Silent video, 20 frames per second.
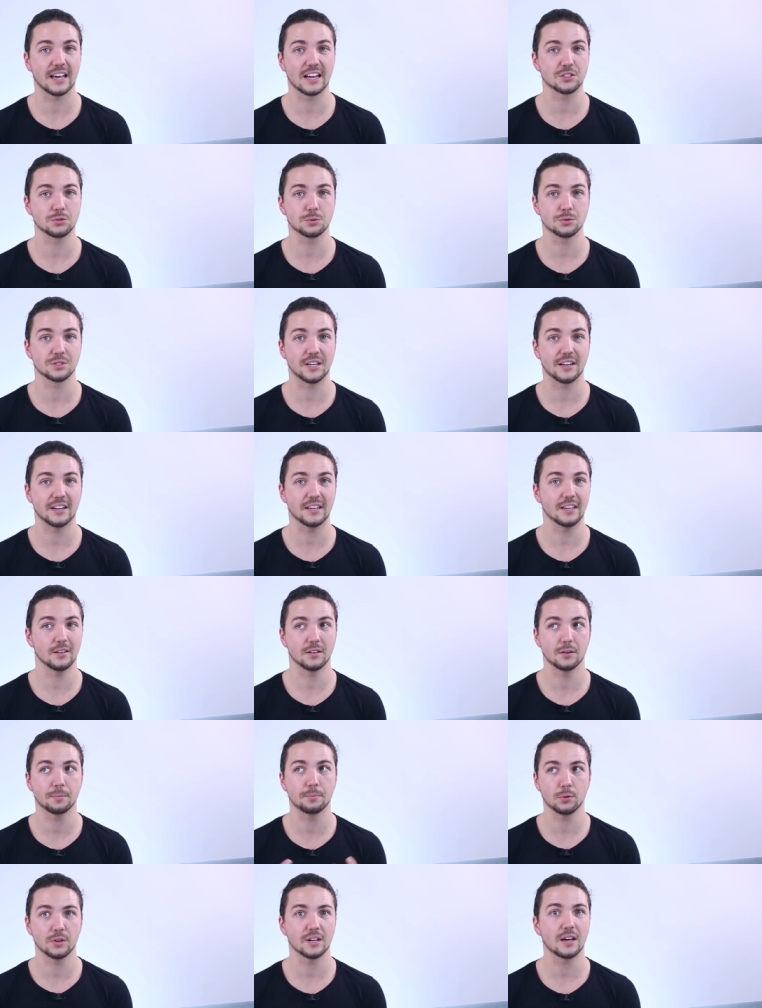casual setting,
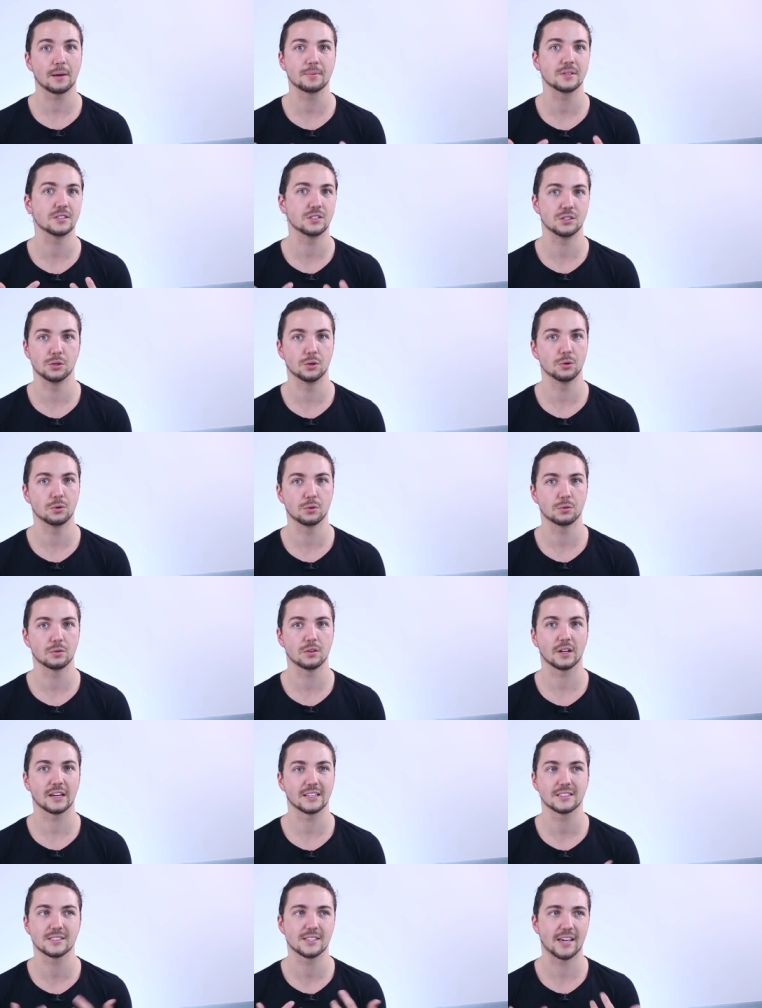you're pulling up as you,
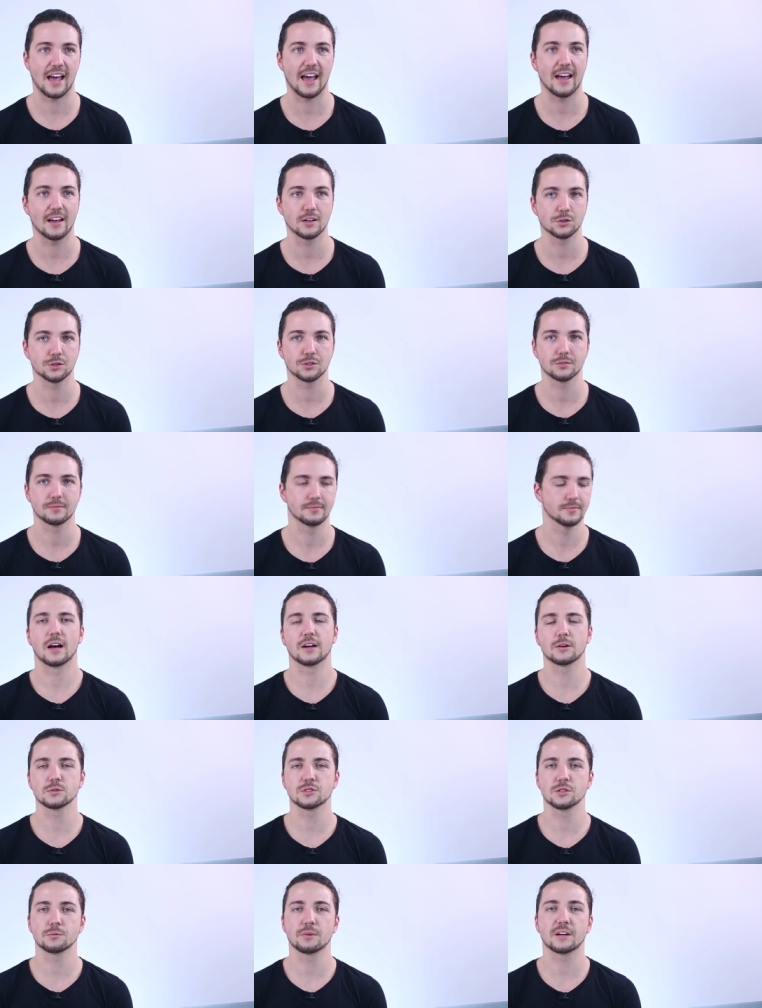like it's cash.
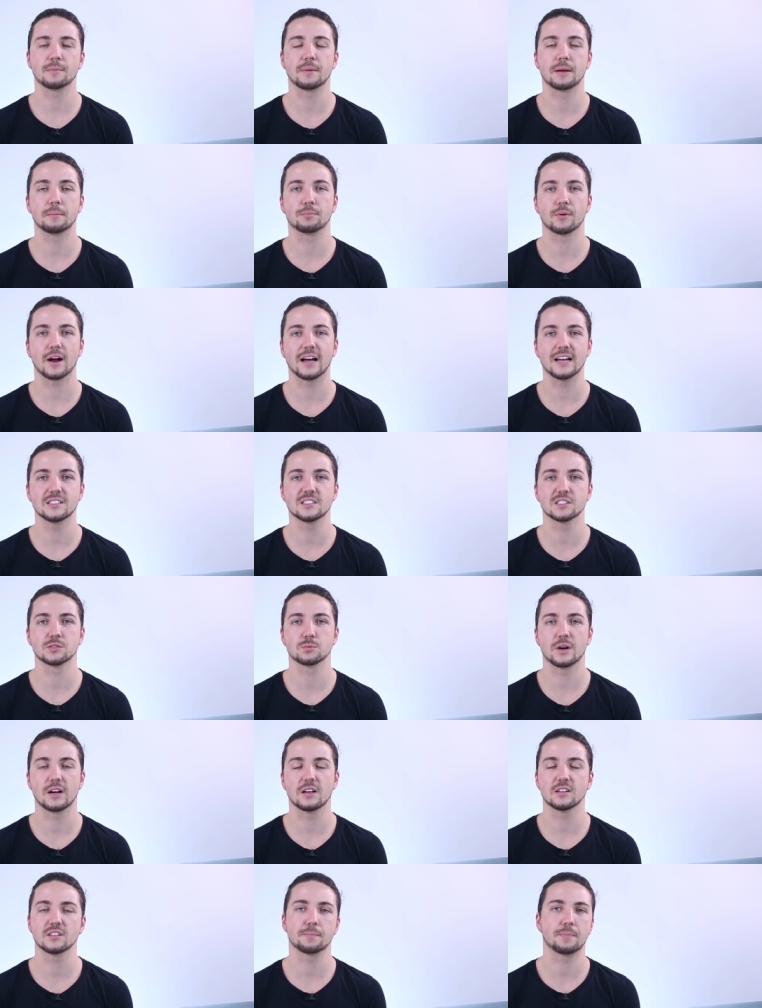I'd also recommend braids as
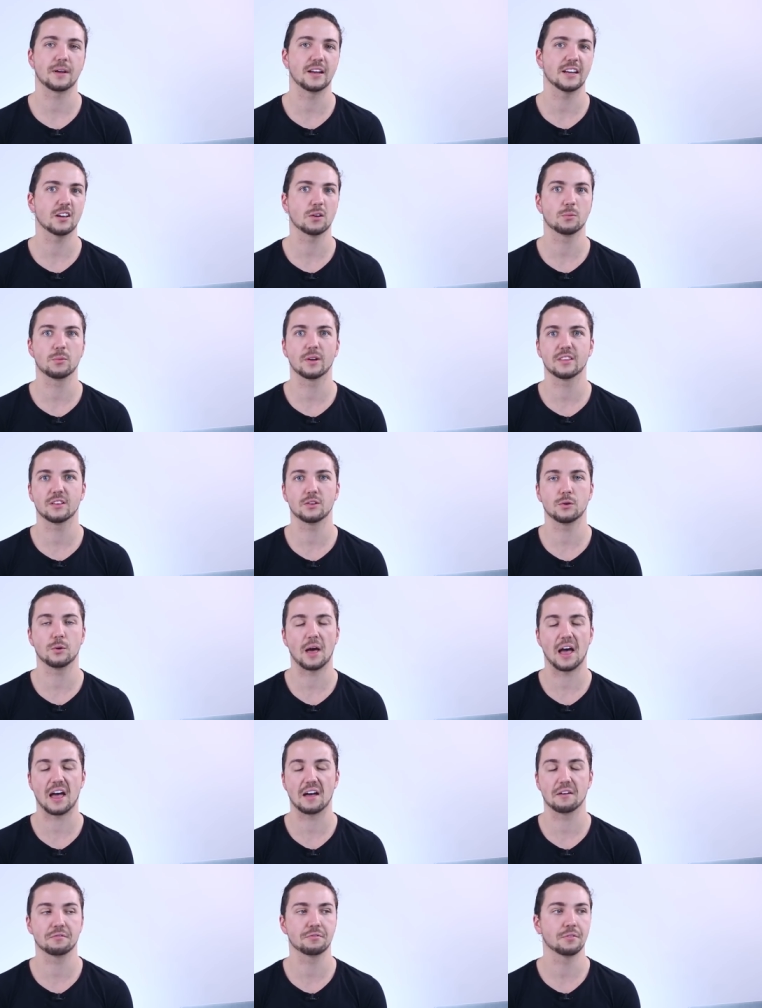well, depending on whether you
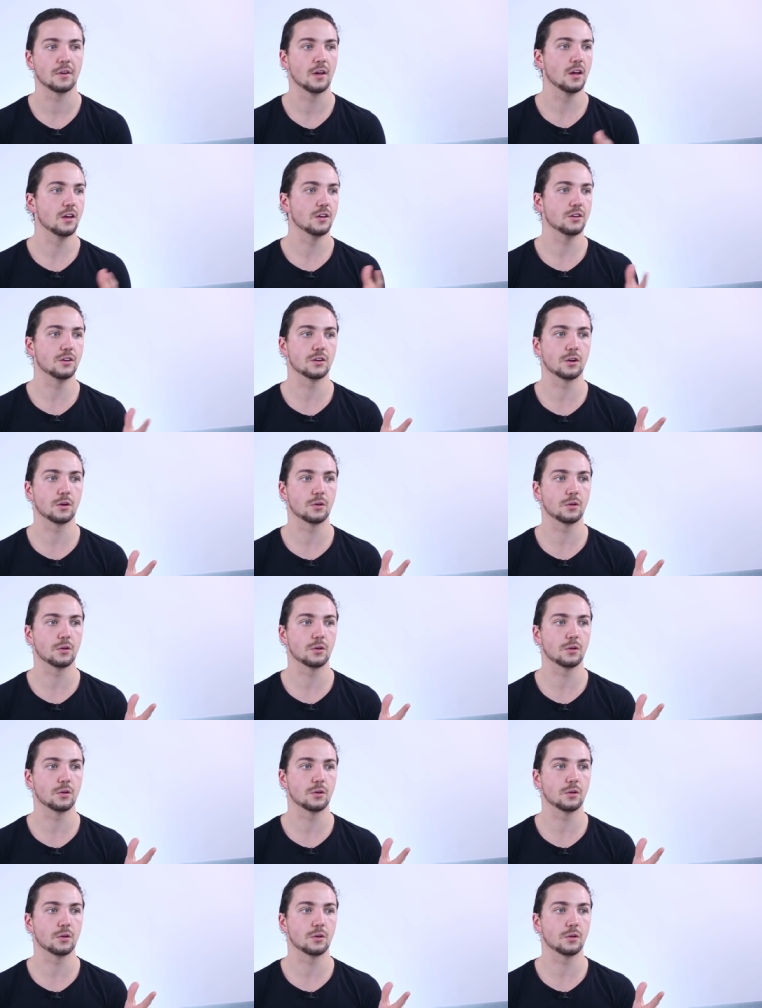have, you